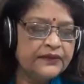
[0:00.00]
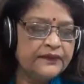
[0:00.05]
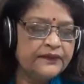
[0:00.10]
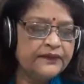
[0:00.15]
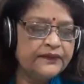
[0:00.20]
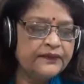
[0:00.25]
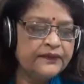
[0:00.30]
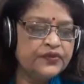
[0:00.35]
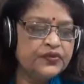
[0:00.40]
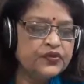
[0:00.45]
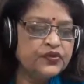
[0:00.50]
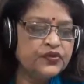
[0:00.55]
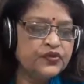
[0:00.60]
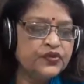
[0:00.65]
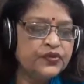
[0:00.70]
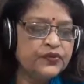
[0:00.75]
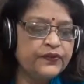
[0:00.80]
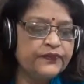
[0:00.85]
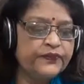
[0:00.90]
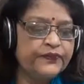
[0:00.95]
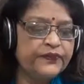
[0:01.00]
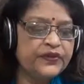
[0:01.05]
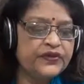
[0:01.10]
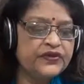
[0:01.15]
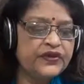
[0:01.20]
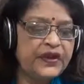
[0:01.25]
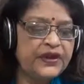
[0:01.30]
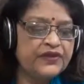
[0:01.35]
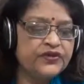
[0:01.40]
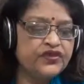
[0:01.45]
So
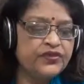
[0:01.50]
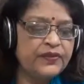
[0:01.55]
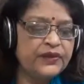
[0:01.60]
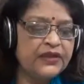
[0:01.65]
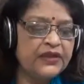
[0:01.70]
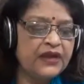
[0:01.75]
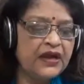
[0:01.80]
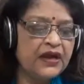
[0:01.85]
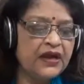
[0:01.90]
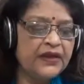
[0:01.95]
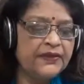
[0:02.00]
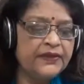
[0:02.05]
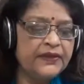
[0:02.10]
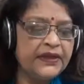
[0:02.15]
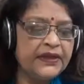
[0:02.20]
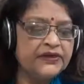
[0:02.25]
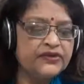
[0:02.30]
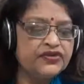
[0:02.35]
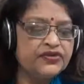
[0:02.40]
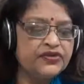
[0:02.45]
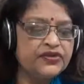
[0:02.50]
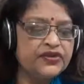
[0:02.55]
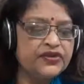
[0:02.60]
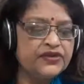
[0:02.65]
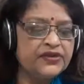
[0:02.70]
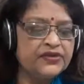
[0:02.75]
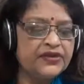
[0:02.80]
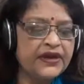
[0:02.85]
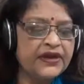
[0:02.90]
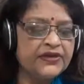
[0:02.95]
trying to be calm, and tutor
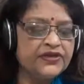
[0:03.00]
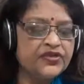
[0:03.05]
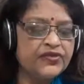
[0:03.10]
trying to be